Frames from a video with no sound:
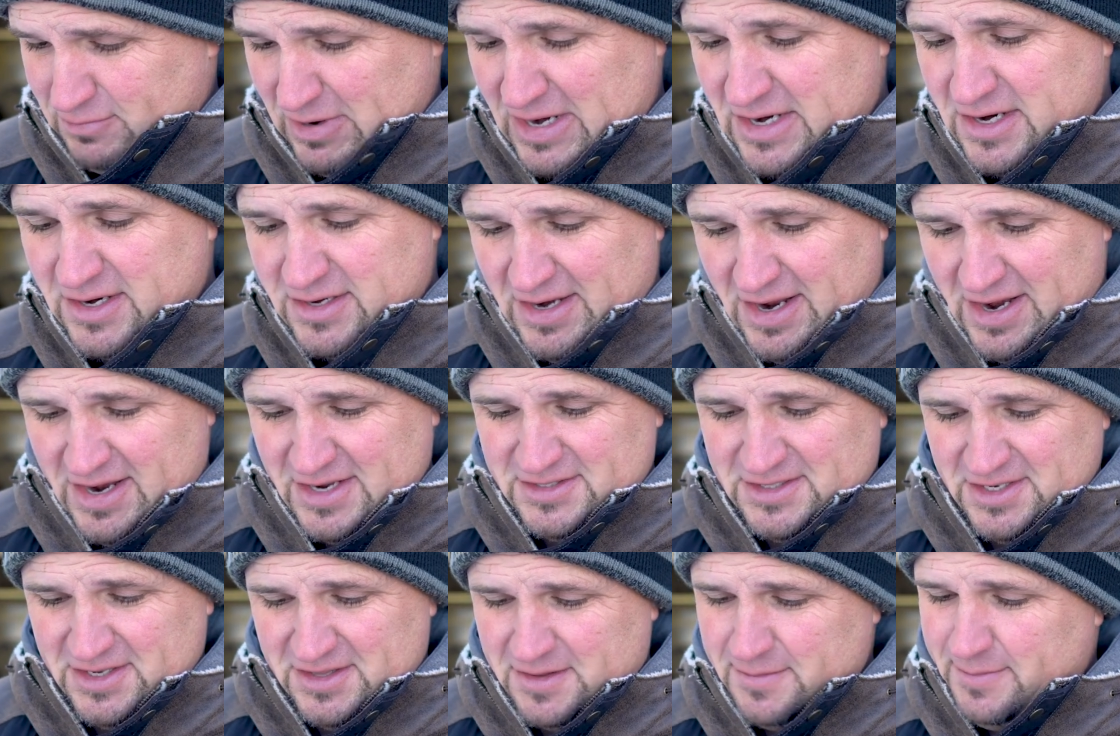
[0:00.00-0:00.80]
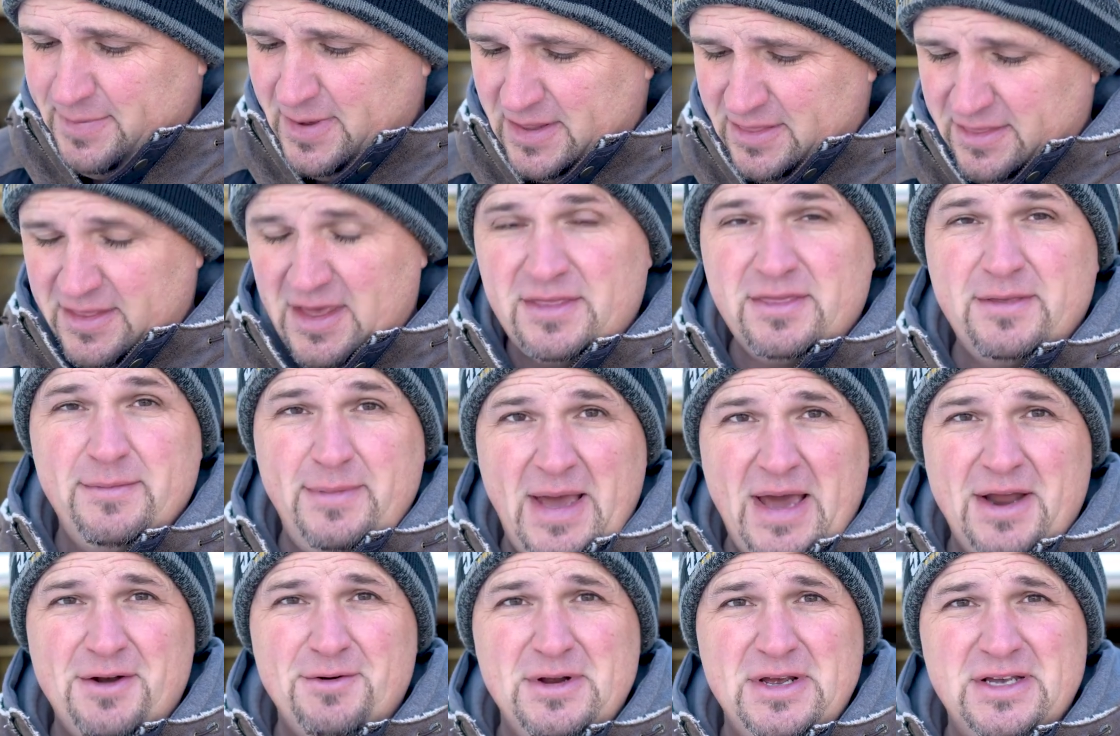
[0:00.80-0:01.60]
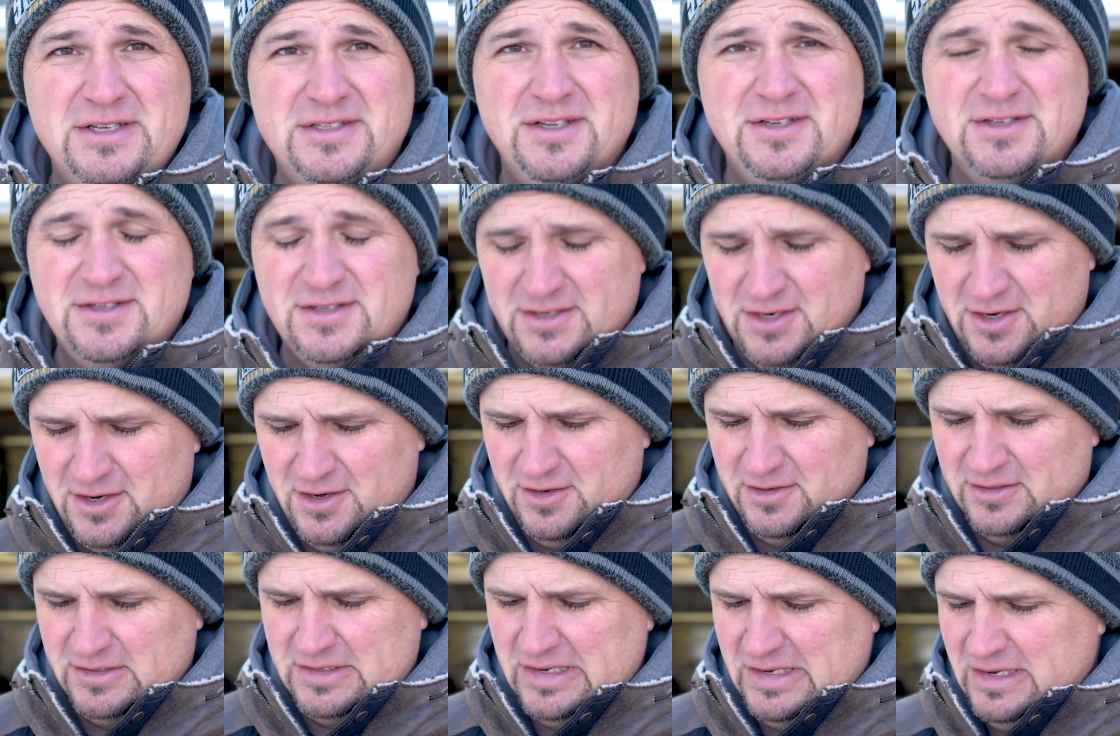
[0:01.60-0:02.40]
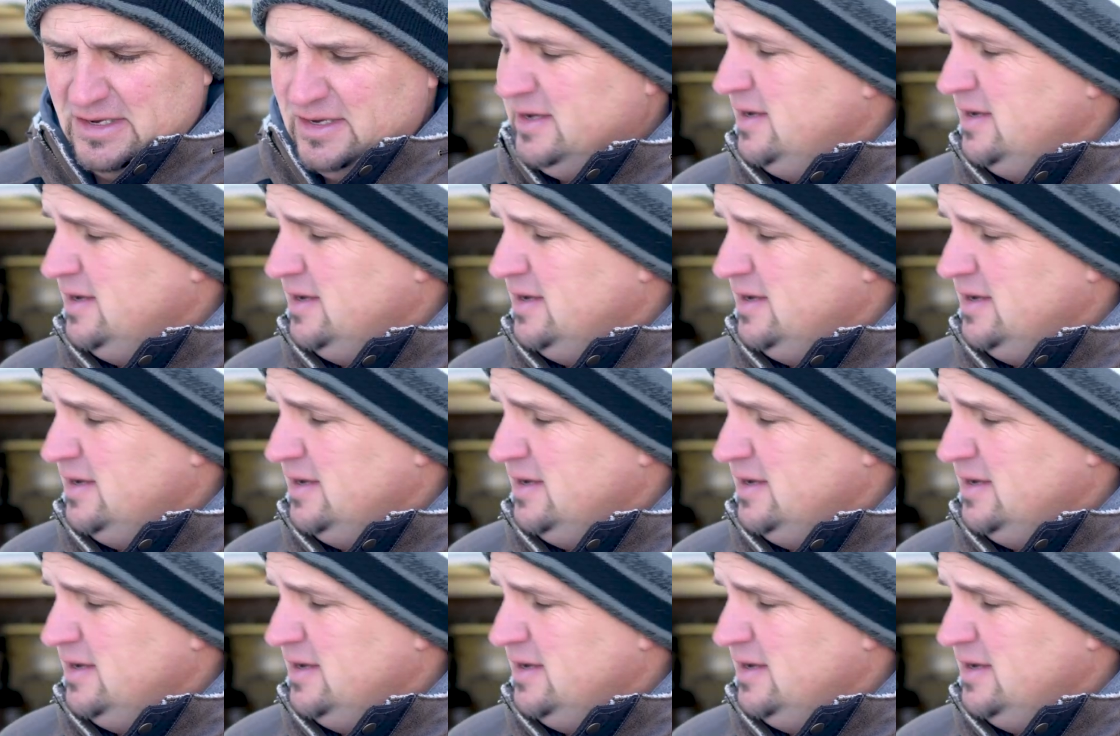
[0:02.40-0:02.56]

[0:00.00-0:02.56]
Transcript: recognizing the, that the battery is installed.